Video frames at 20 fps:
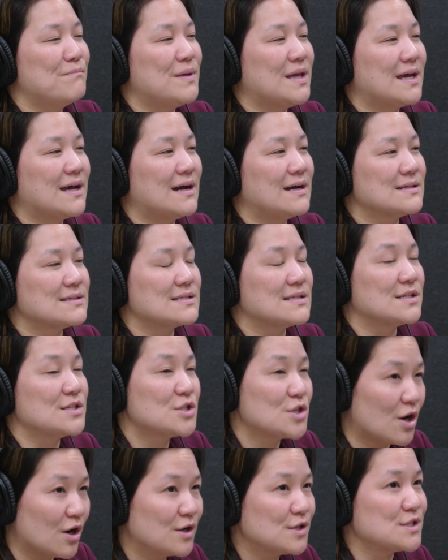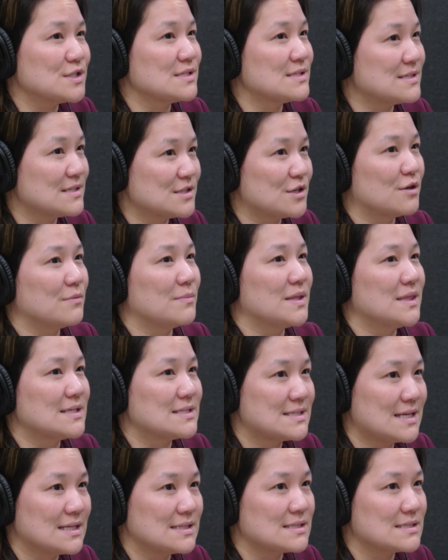because the charges determine the
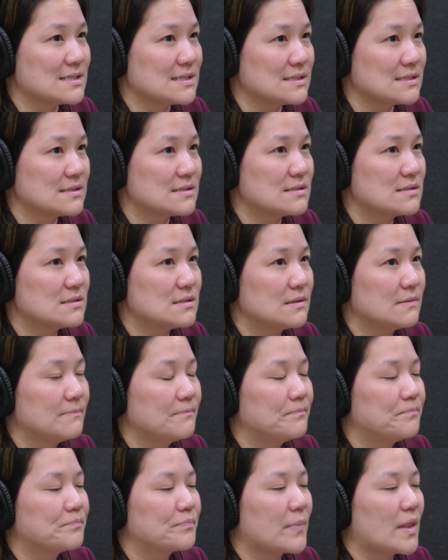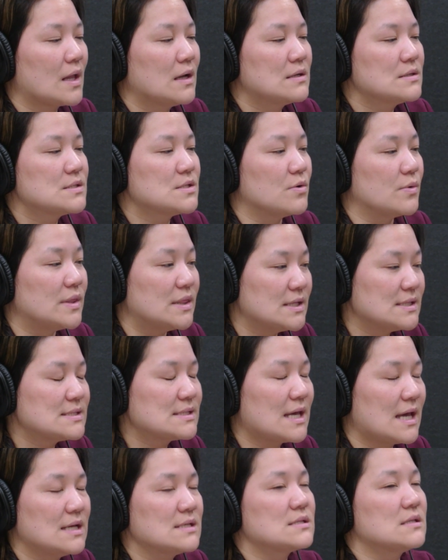sentences. So in this
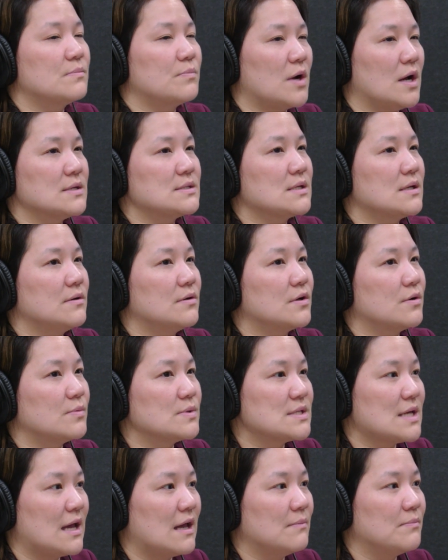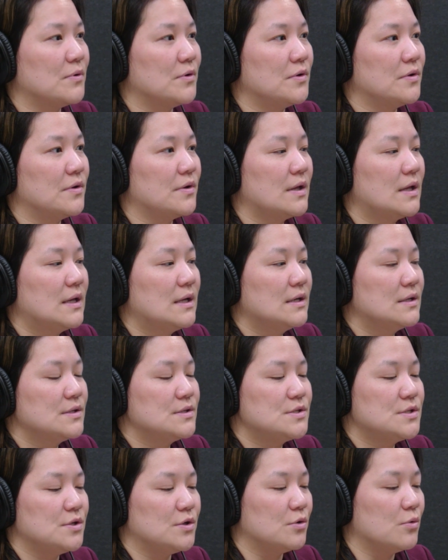case, the prosecutor was able
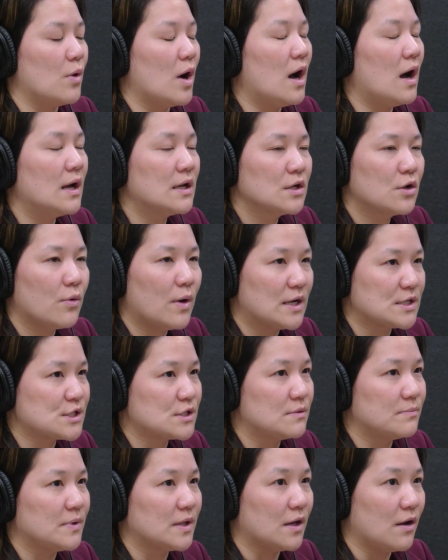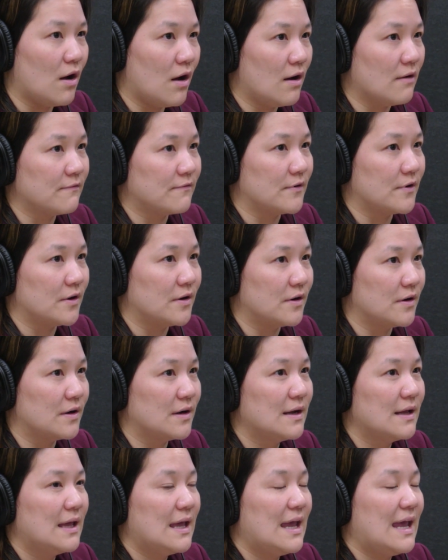to unquestionably
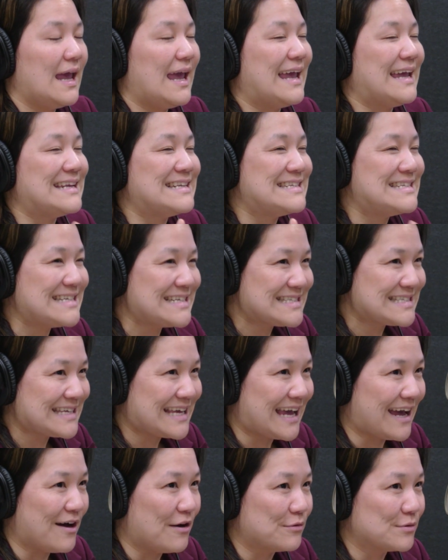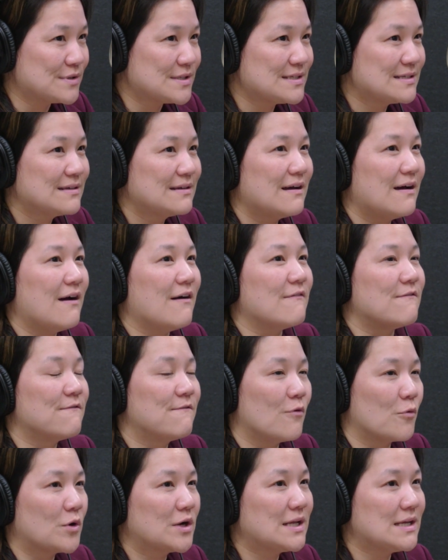offer a discount of
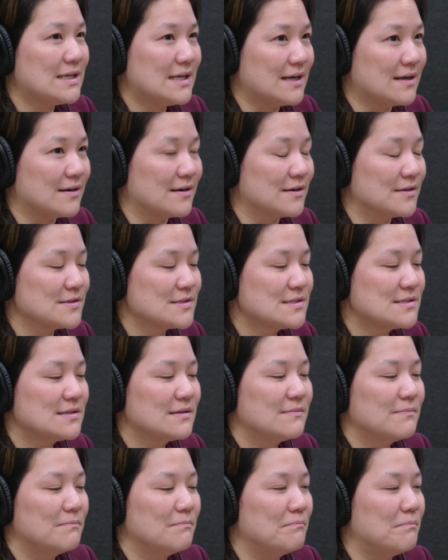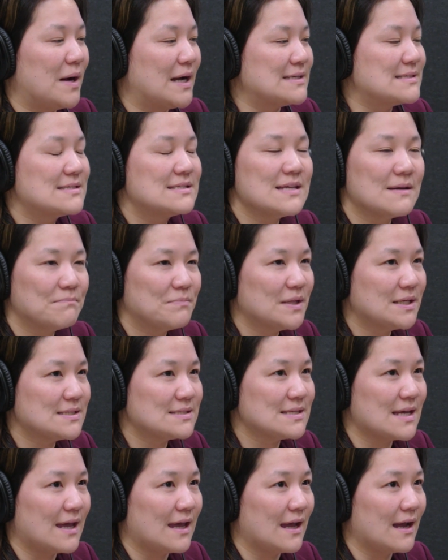40 years by simply
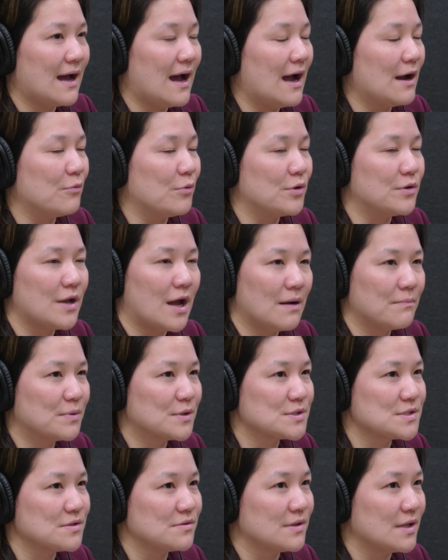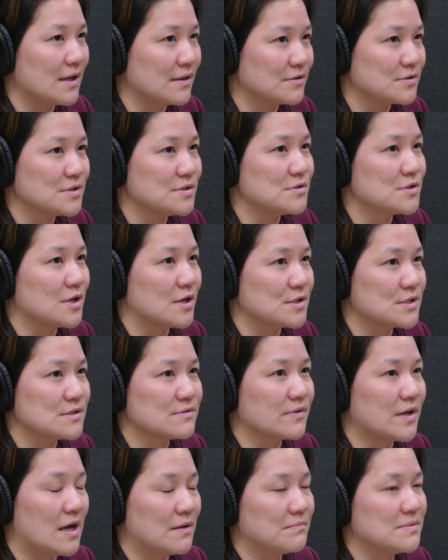saying, I will not pursue the other 2 charges
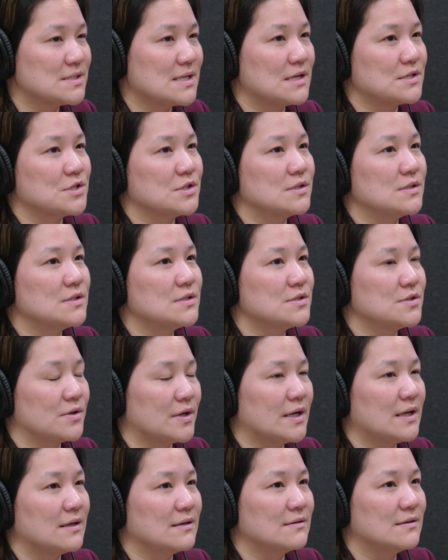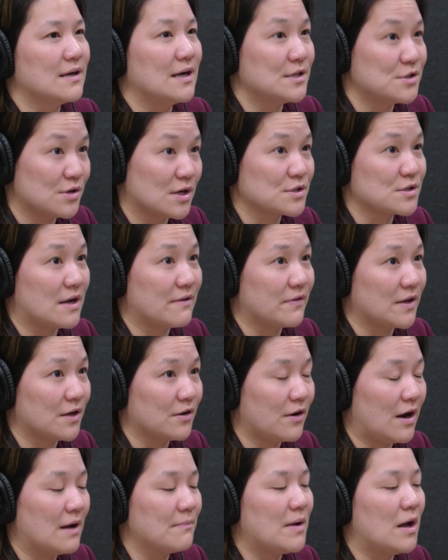of gun possession during a drug trafficking
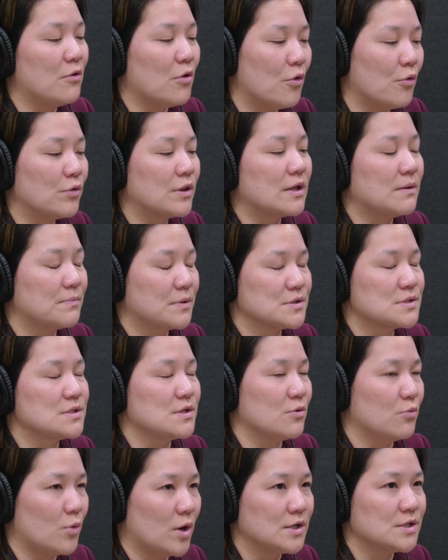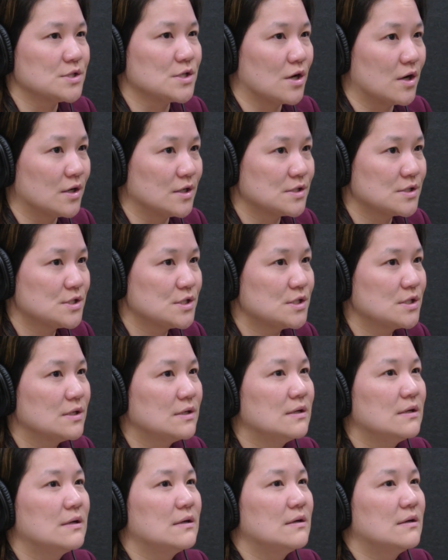crime. I'll only pursue 1 charge
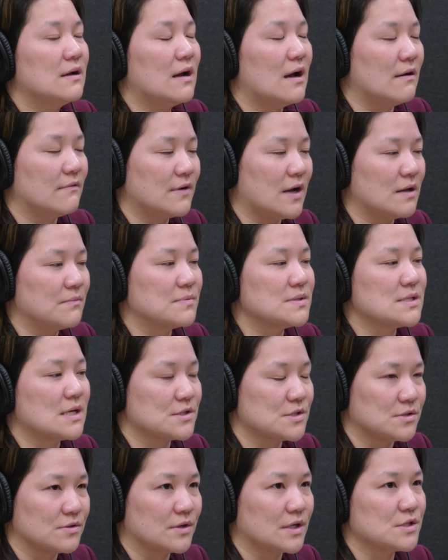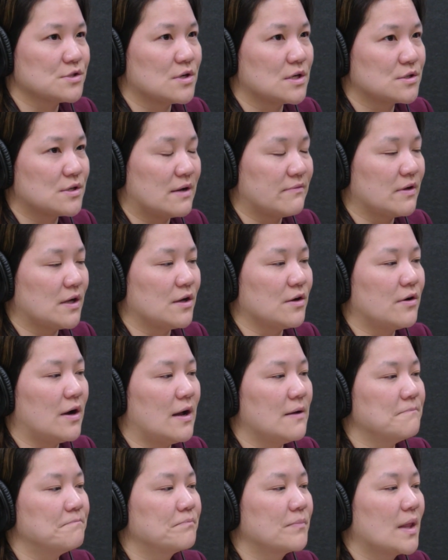of gun possession during a drug trafficking
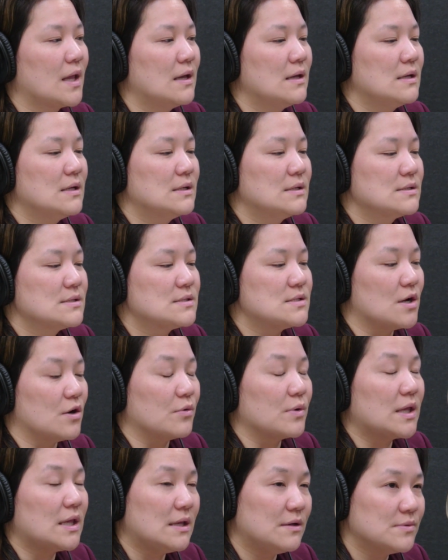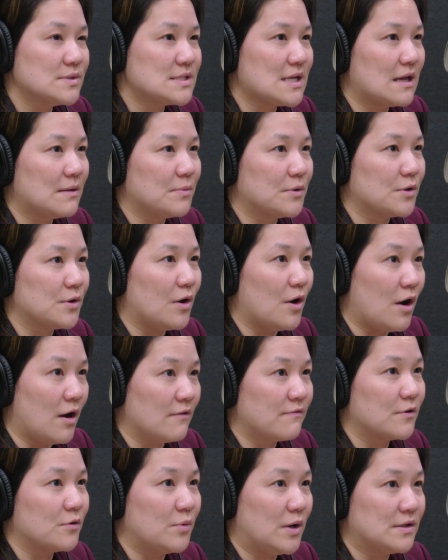crime. So he was able to
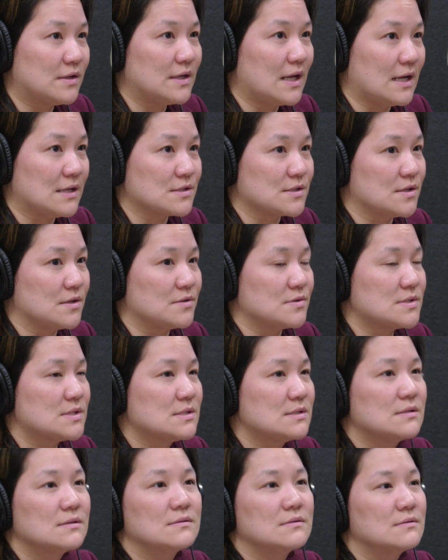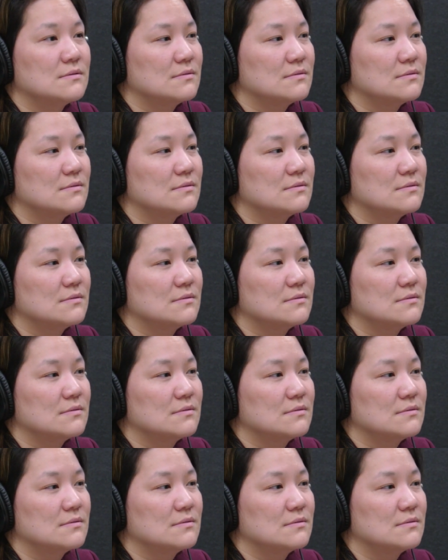offer Weldon Angelos